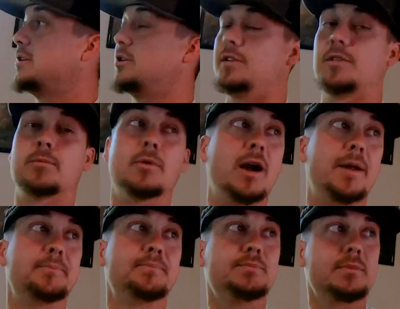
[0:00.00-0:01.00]
during the
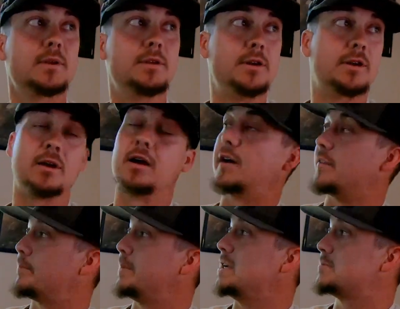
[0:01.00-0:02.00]
rut, you're going to hunt the
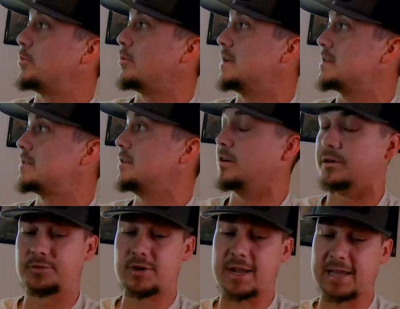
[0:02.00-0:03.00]
pinch points. You're going
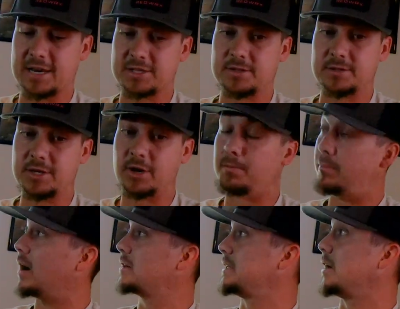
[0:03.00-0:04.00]
to try to catch, you know,
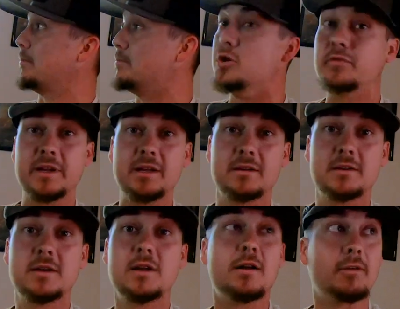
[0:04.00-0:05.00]
bucks that are moving,
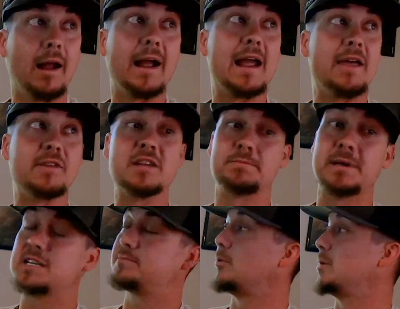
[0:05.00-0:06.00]
right? And these
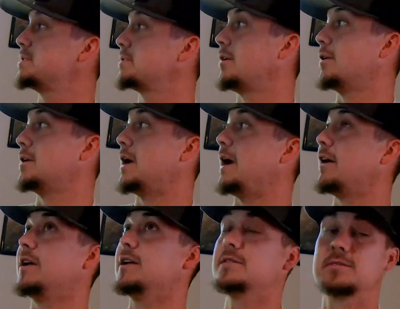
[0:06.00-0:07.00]
pinch points are
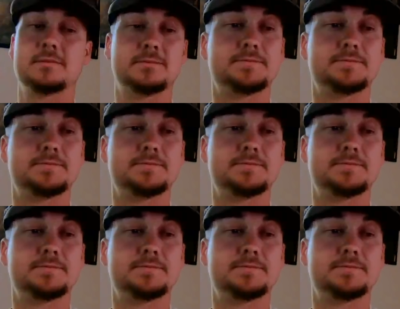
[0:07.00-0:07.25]
areas